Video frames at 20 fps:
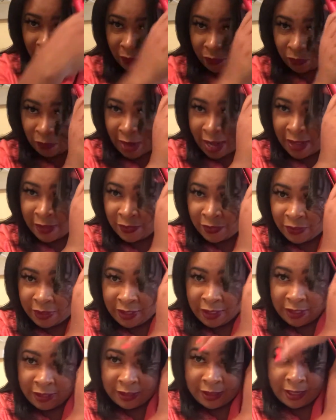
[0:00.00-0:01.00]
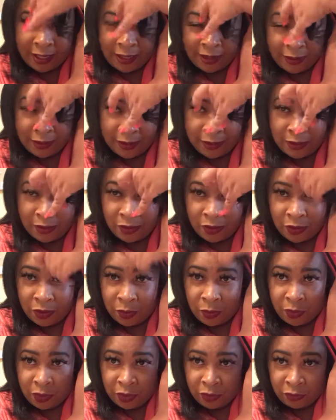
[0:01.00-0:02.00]
right then and there. And you're going to
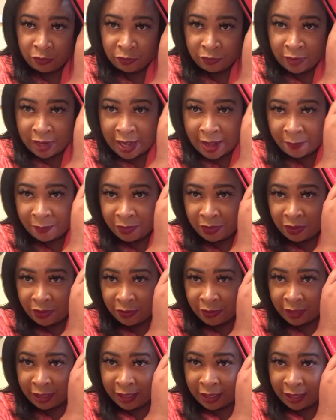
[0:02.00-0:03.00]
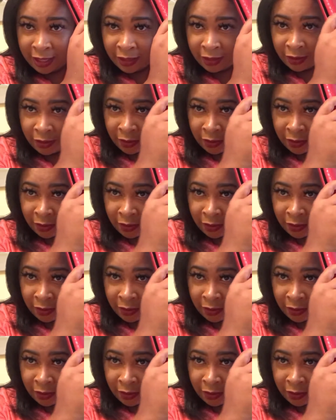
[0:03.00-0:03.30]
want to wrap your hair